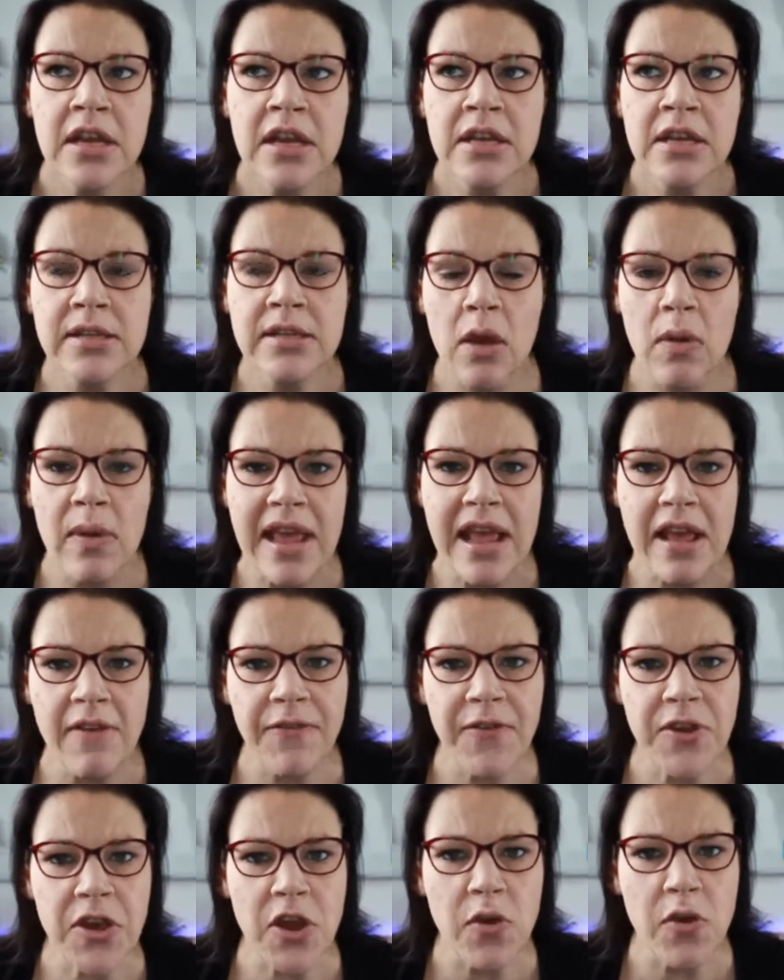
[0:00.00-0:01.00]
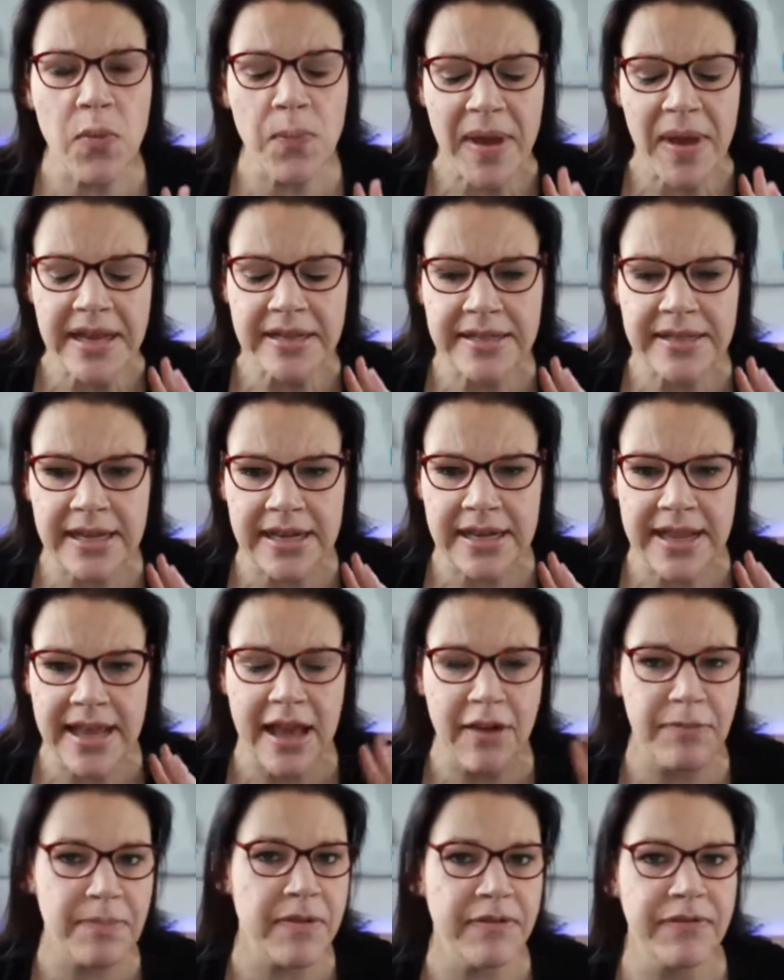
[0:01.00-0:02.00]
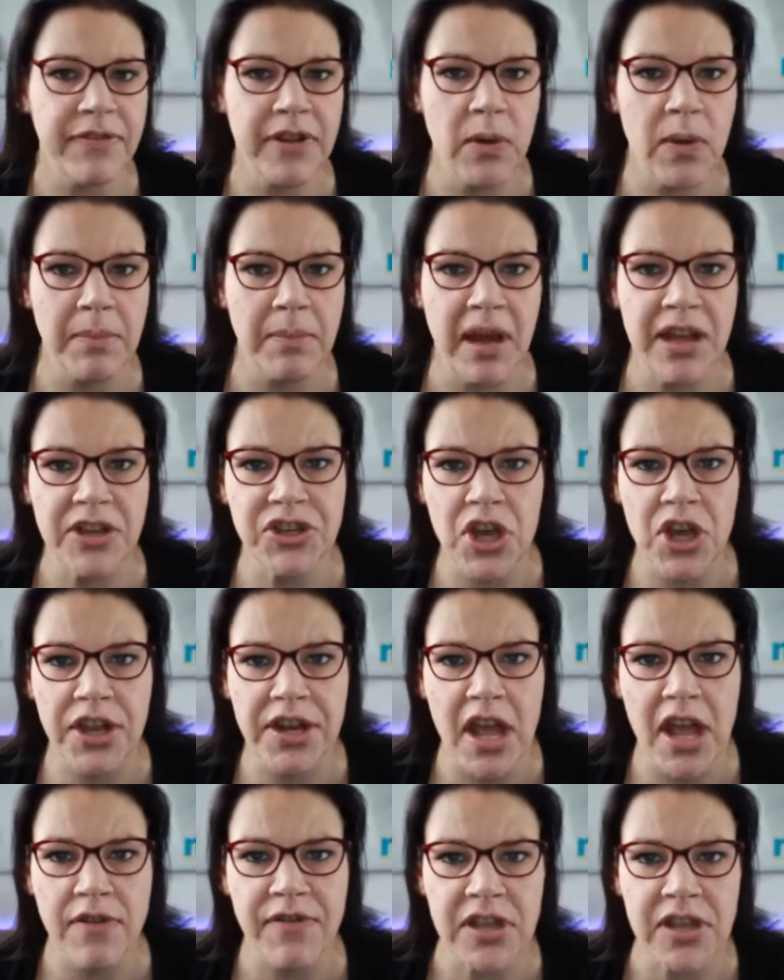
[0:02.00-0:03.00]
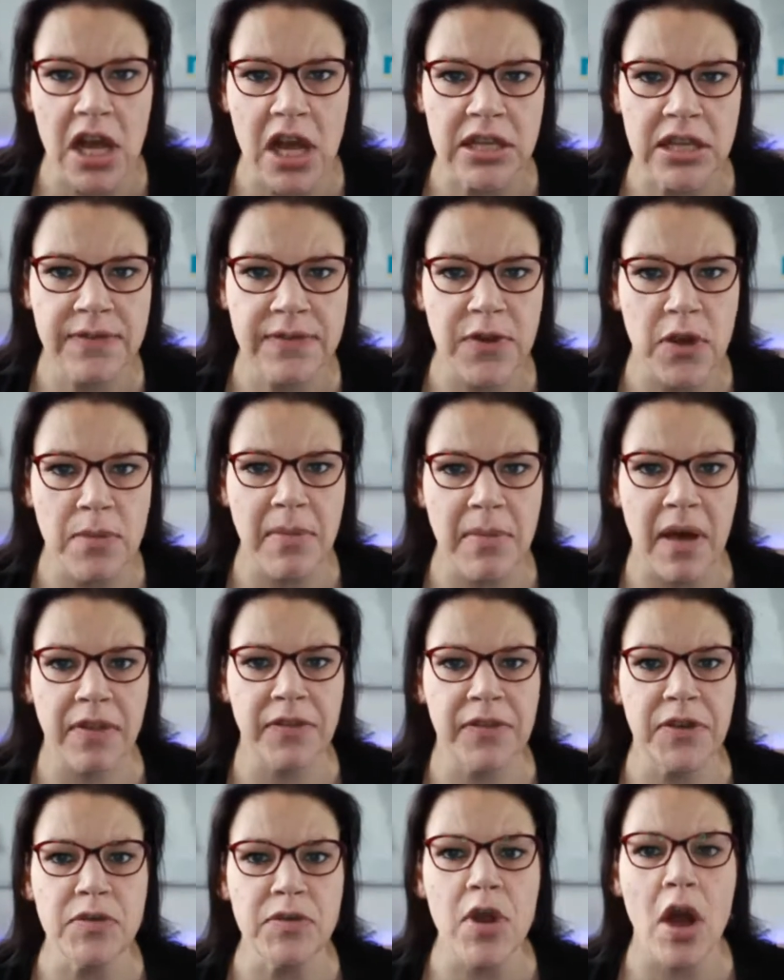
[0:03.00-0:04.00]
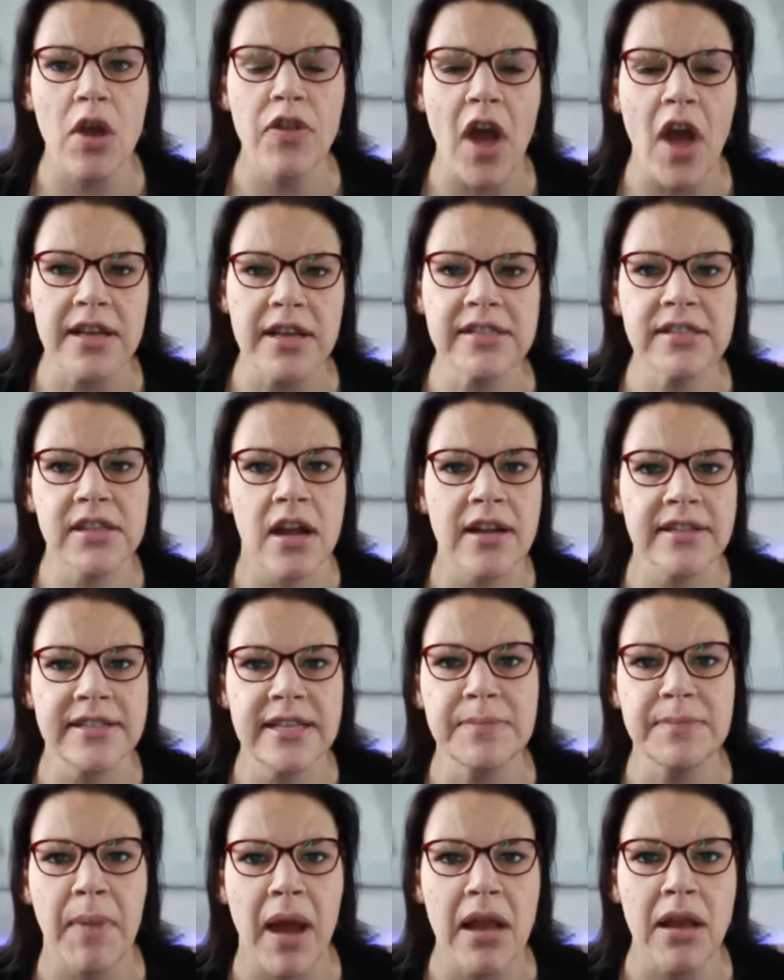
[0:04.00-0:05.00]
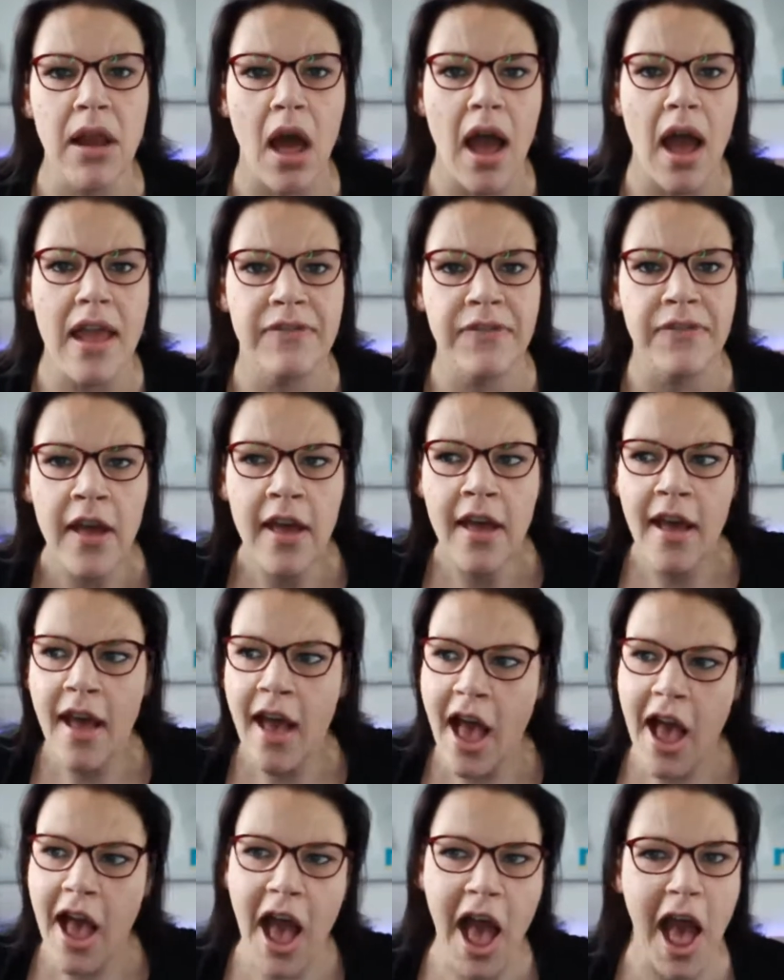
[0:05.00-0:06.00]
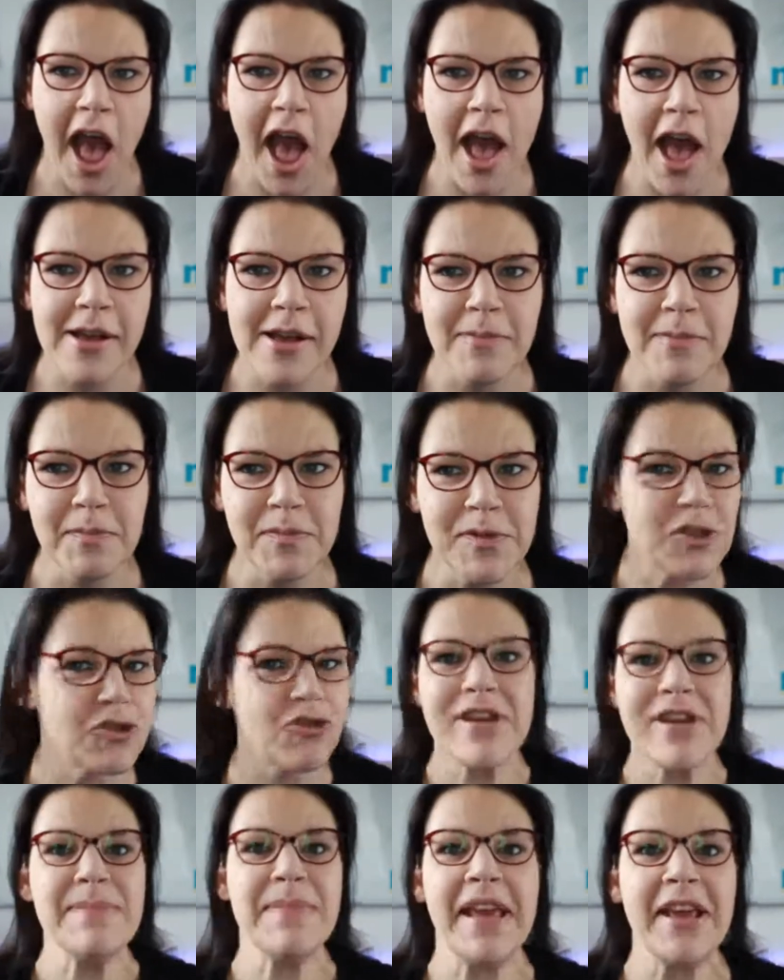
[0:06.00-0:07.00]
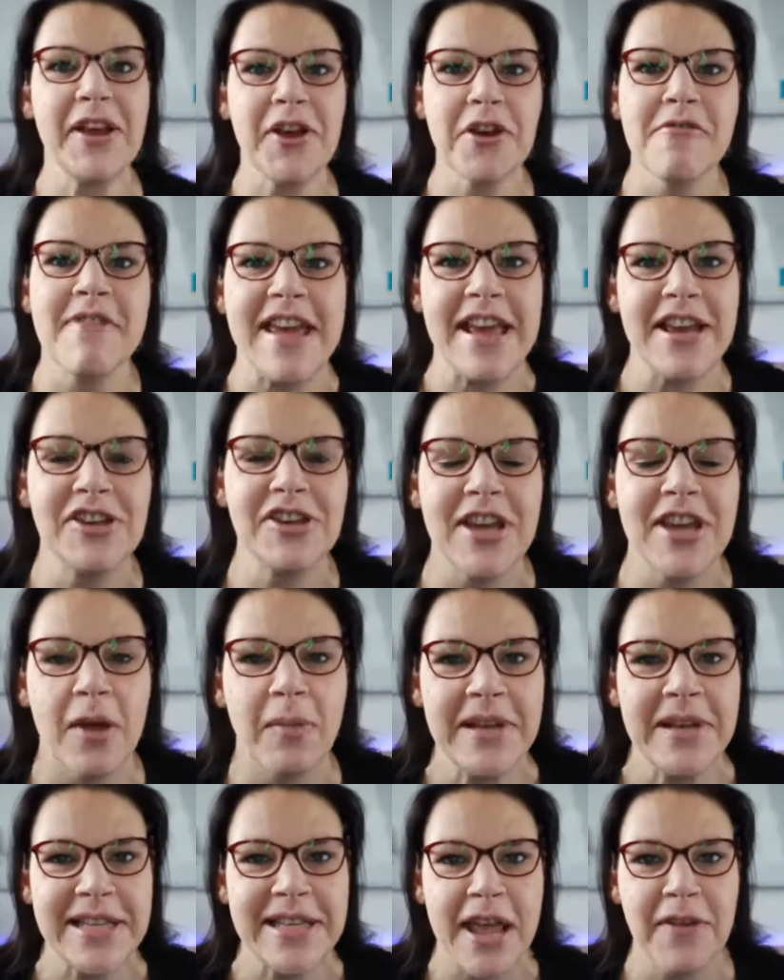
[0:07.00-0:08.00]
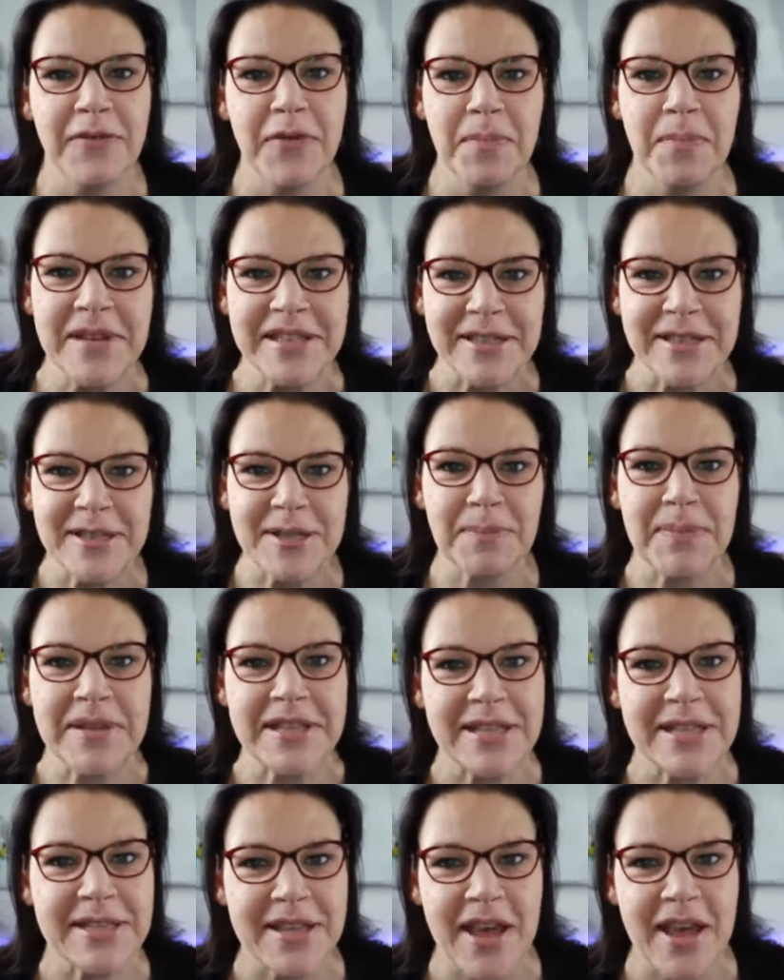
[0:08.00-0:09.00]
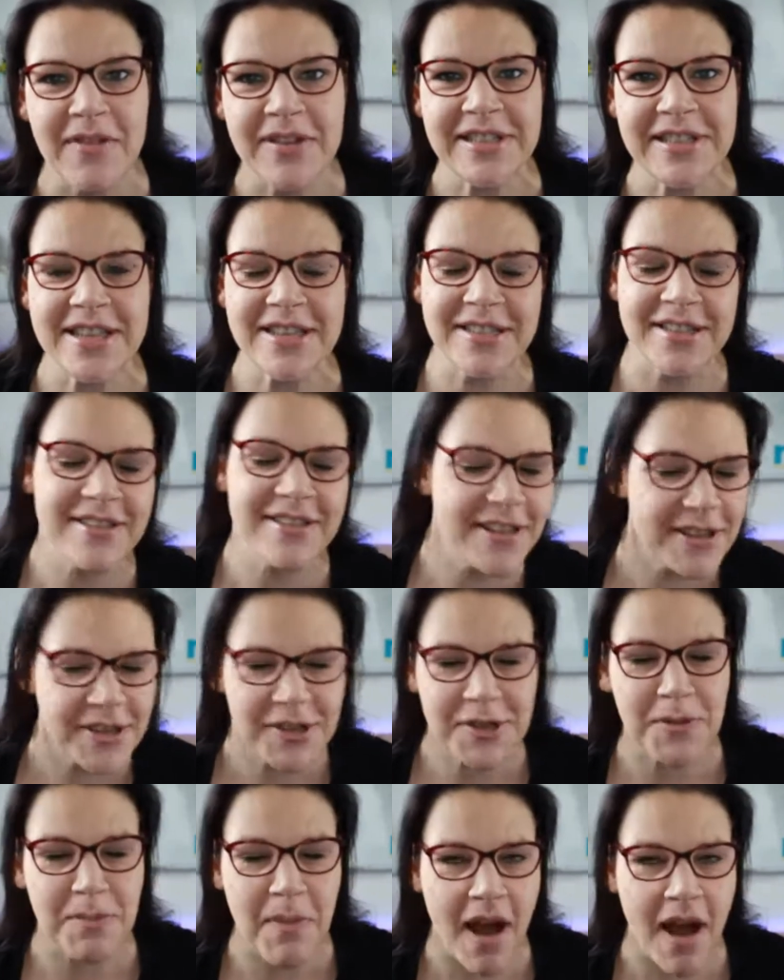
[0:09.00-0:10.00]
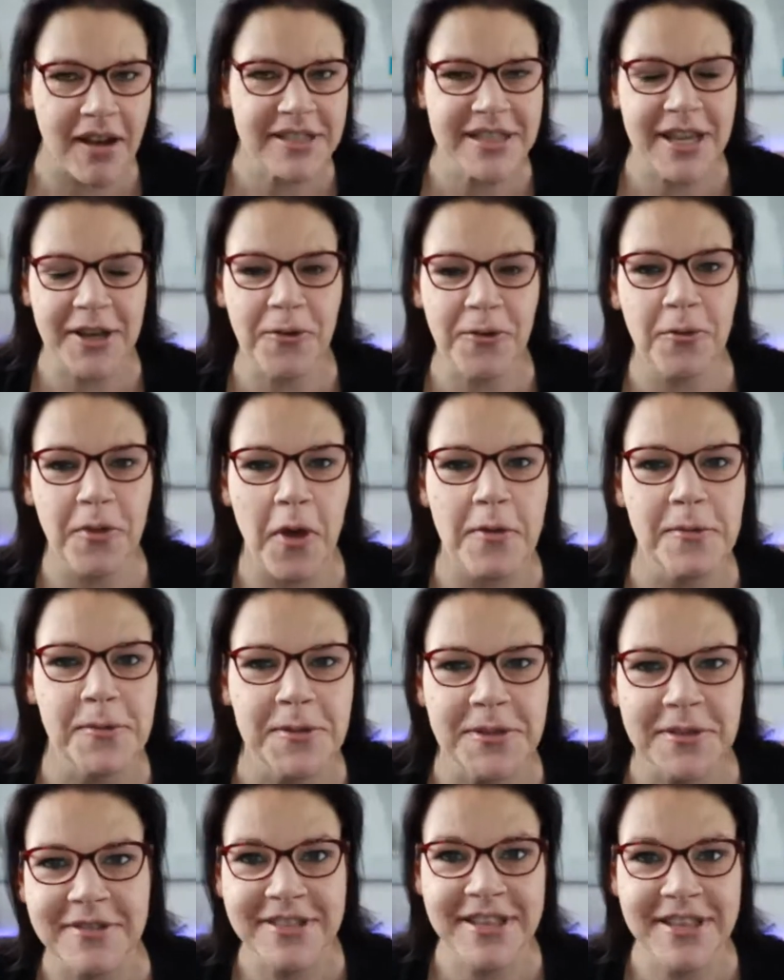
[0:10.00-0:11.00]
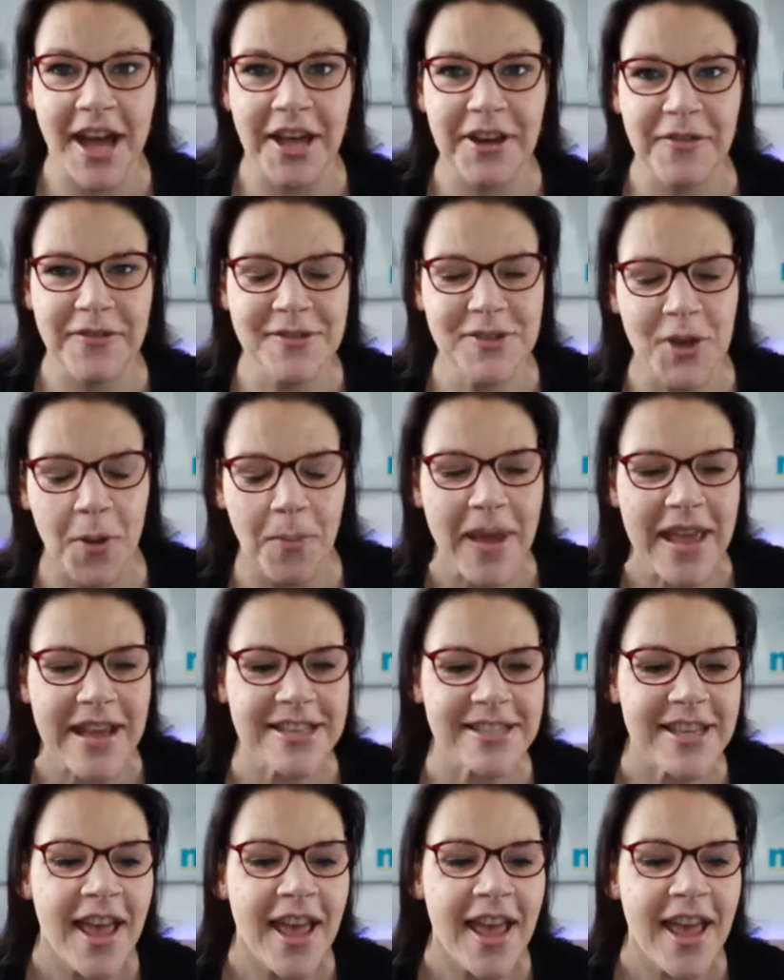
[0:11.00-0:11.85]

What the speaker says: So if you basically have been following my journey over the last few months, you know that I started my live streaming career, shall we say, for business-to-business services and digital marketing and all those kind of topics